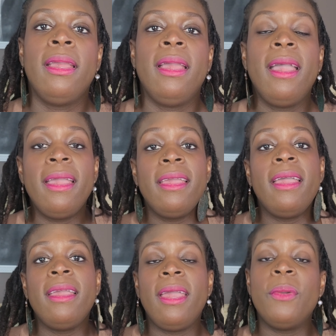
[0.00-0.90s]

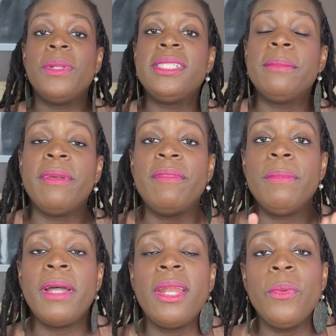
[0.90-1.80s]
Hey, what's up
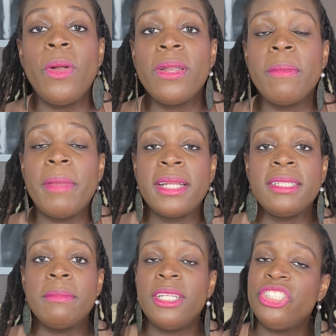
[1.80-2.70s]
everybody? Welcome back
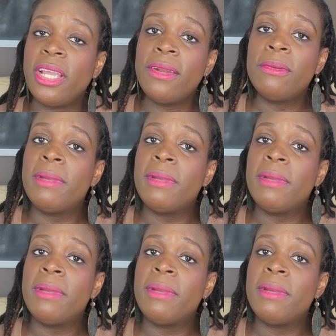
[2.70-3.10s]
to my channel.